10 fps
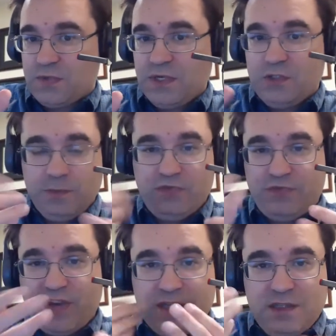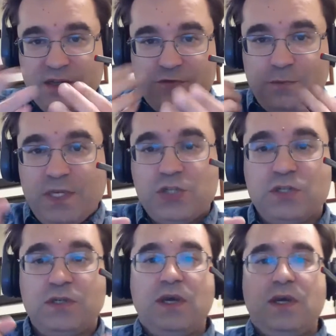right, to be fed
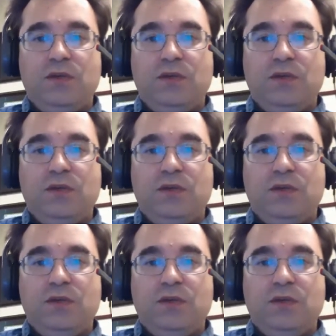information,